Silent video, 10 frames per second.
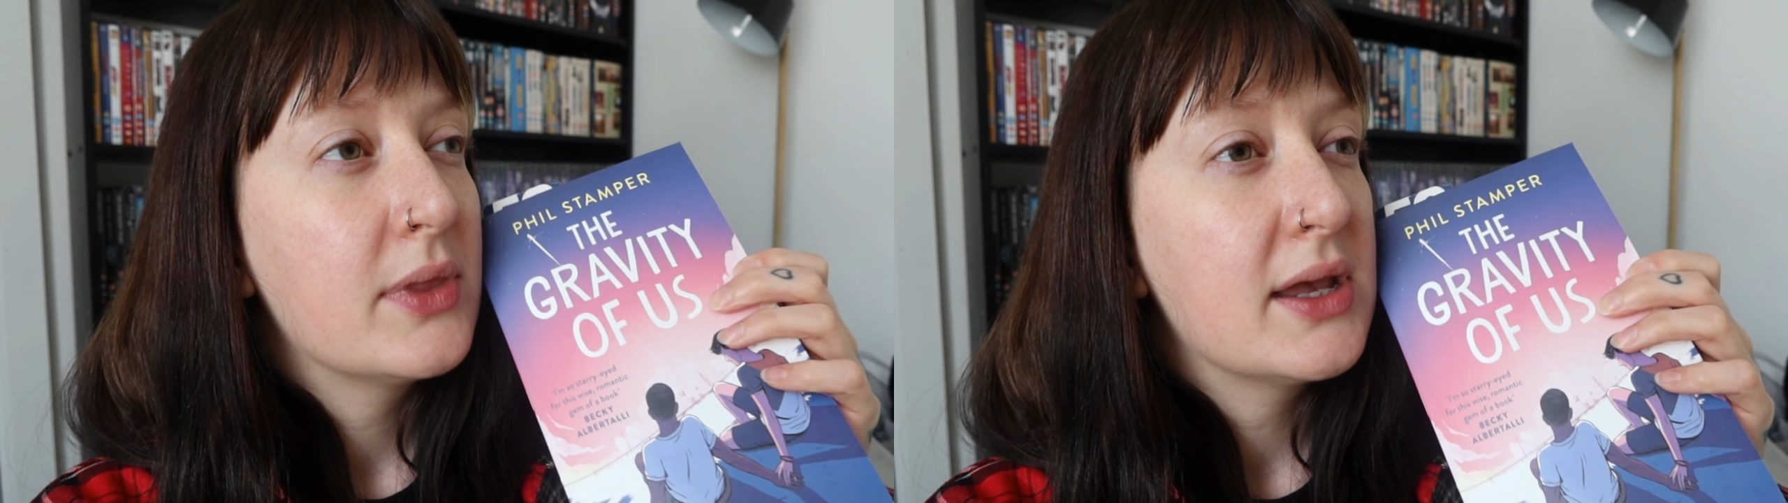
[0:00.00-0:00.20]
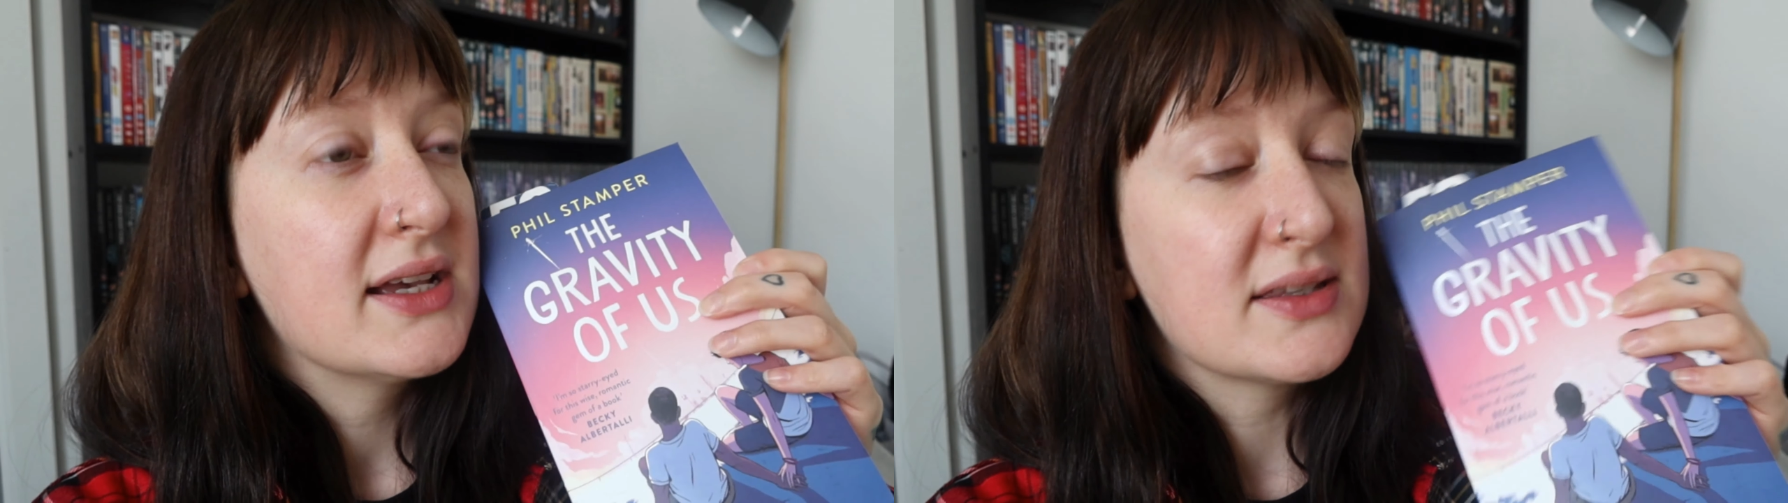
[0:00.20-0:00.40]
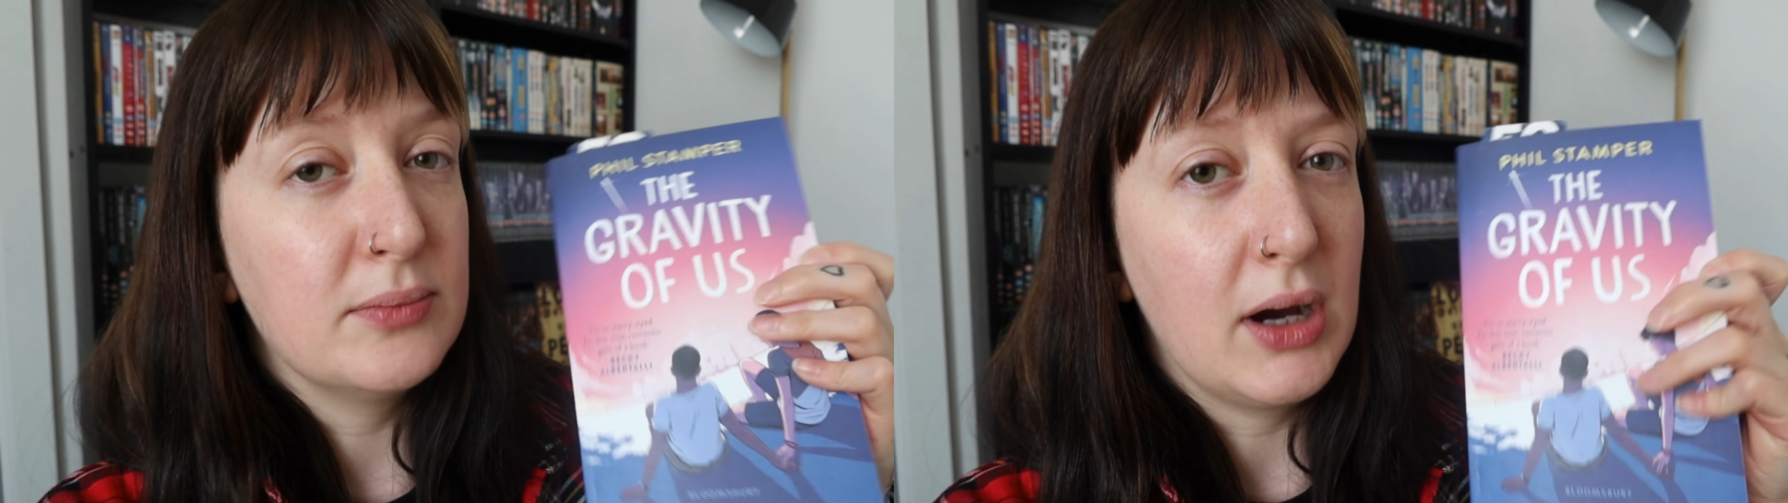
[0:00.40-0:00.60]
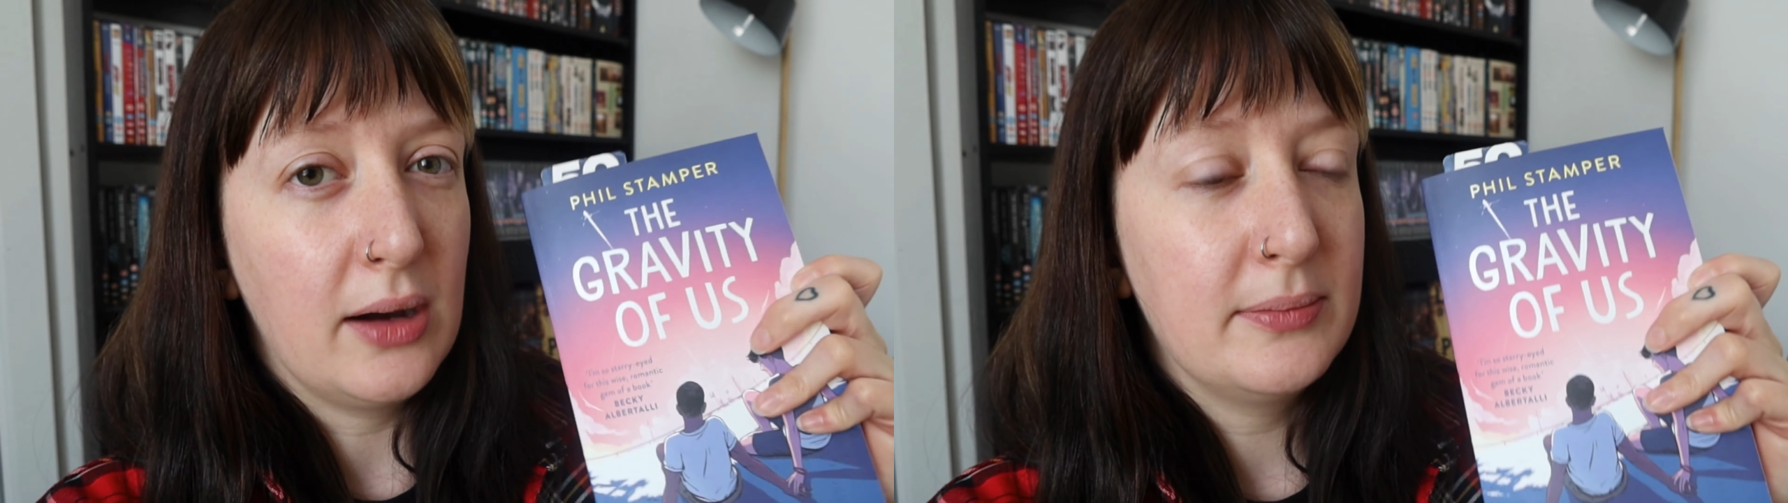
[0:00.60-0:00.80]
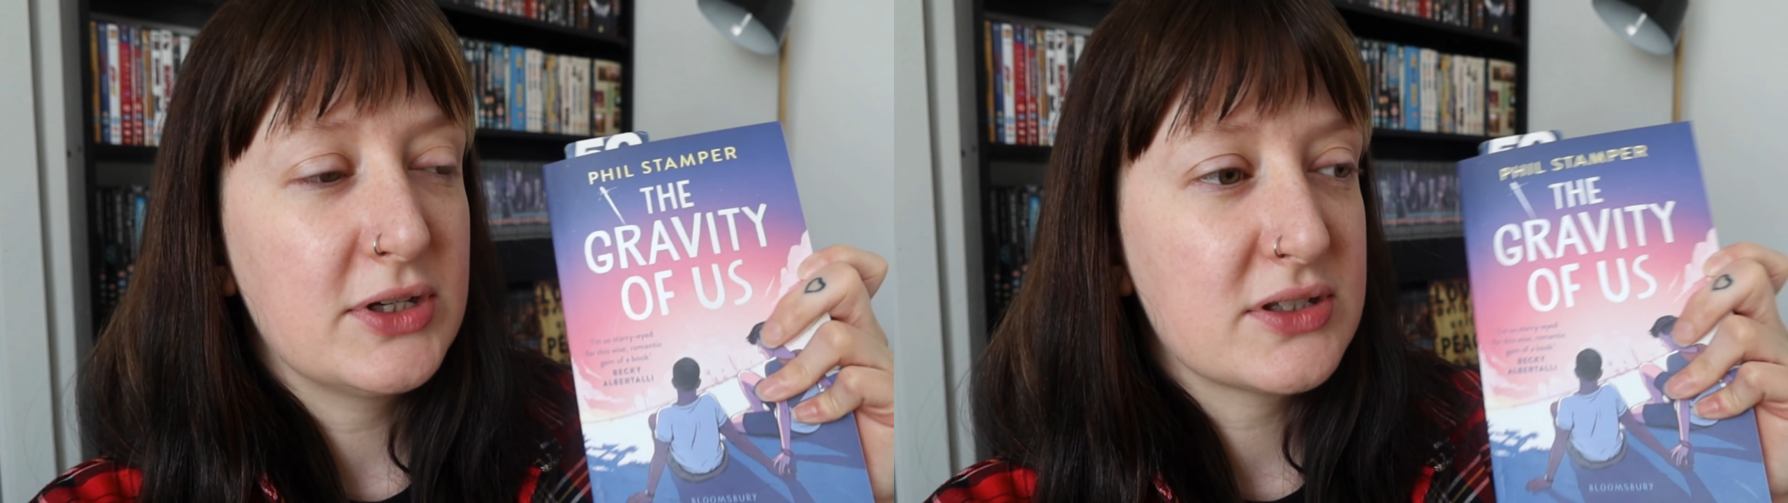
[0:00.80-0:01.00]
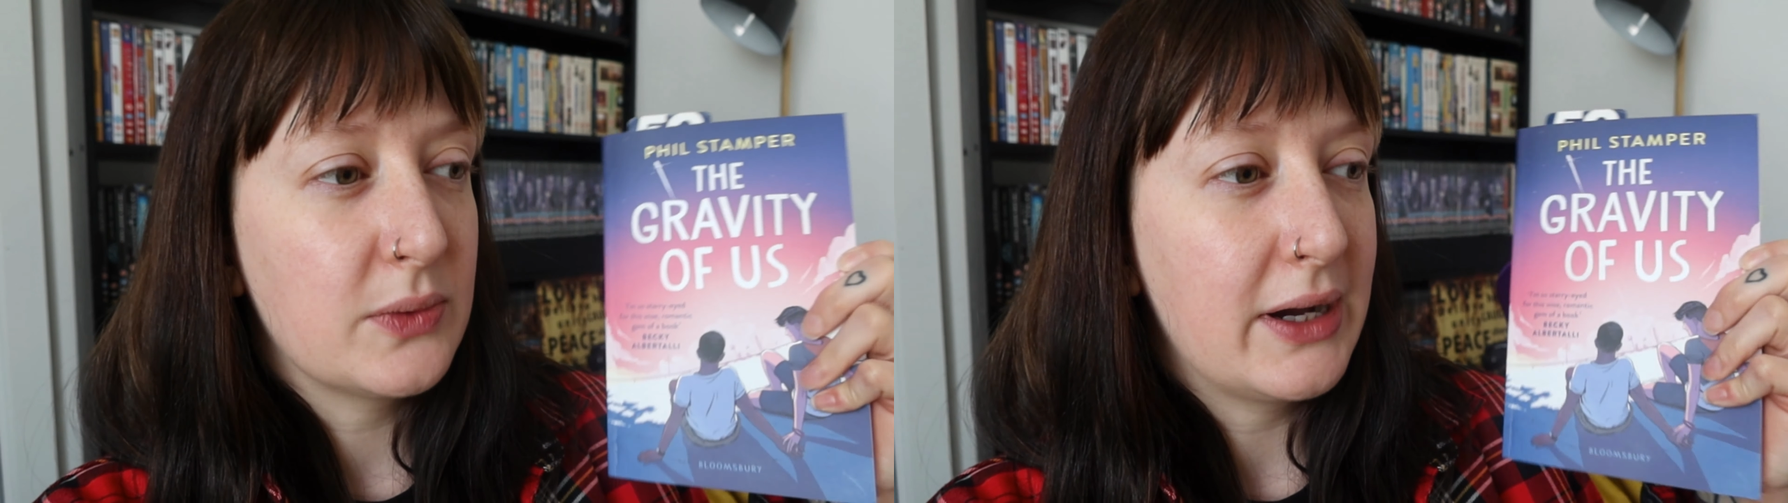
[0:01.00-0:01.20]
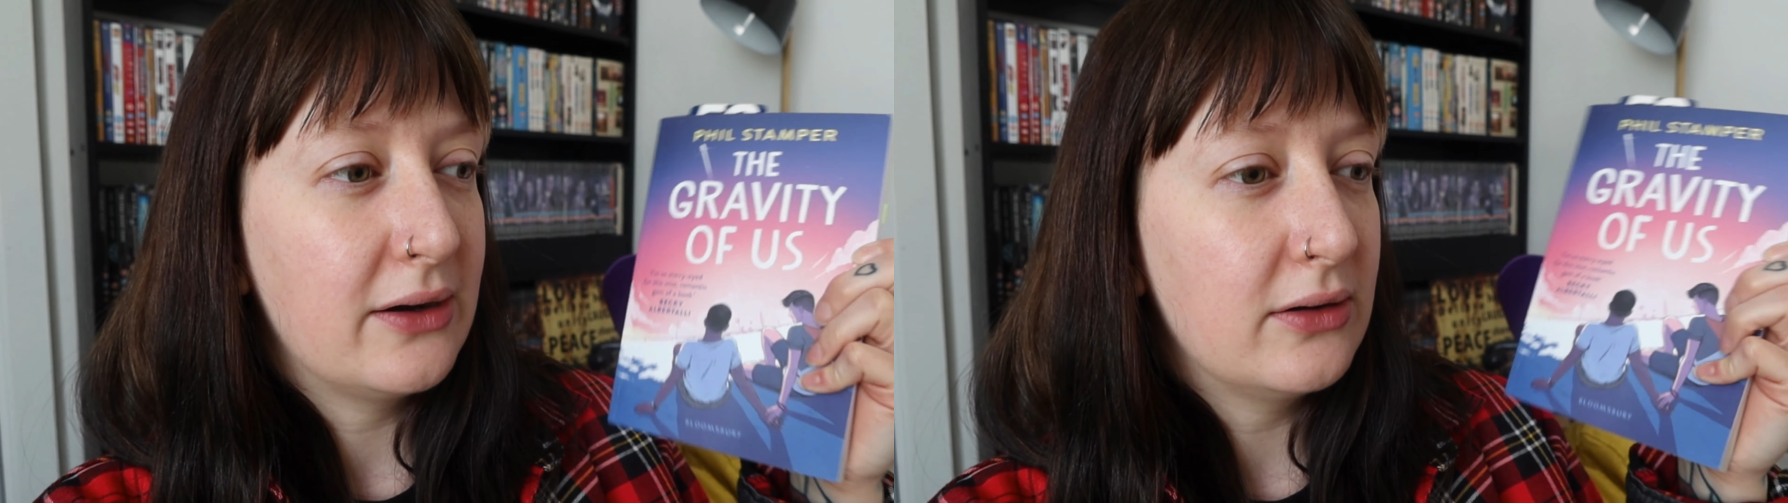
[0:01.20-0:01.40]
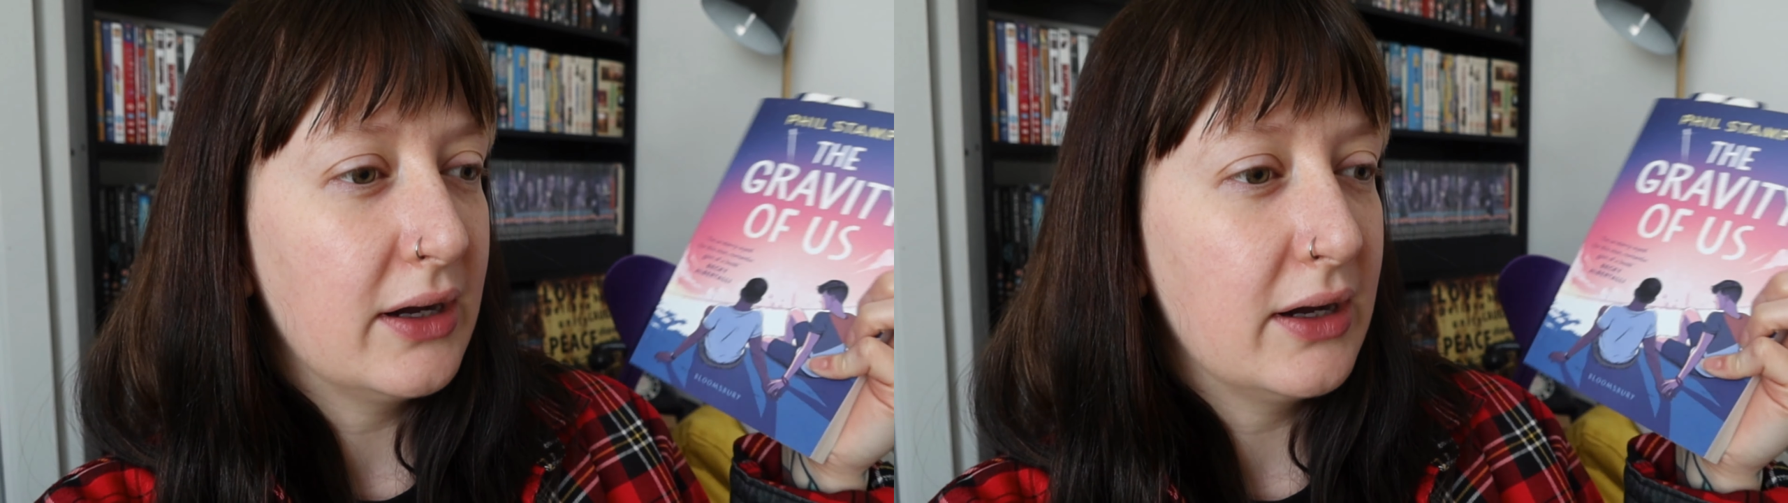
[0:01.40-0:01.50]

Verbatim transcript: his mum as well.